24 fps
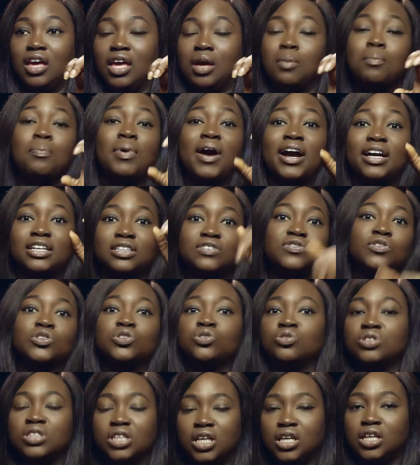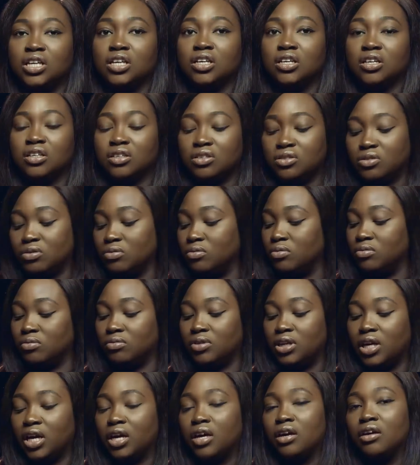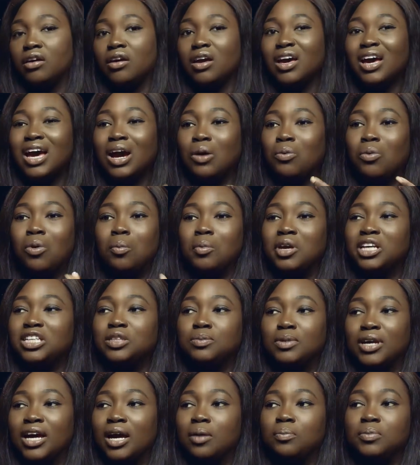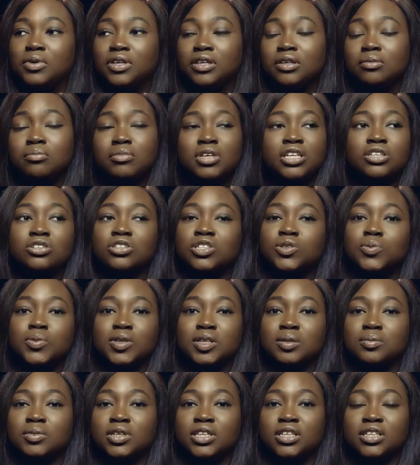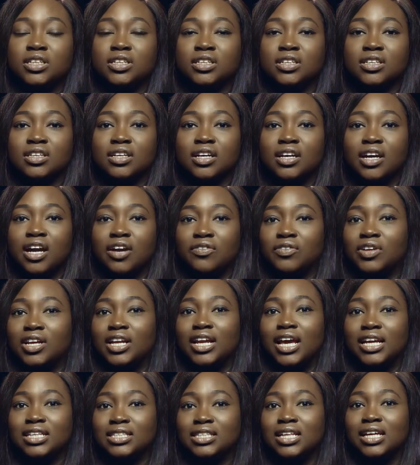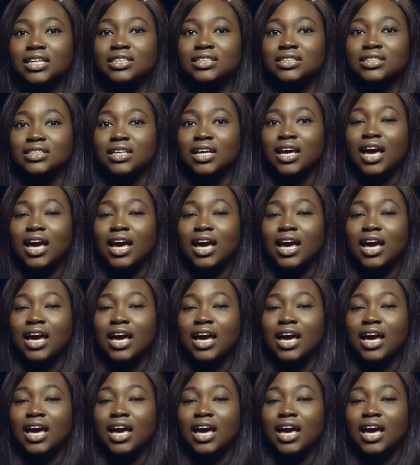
impacts for today so yeah what makes me happy me just being me i realize that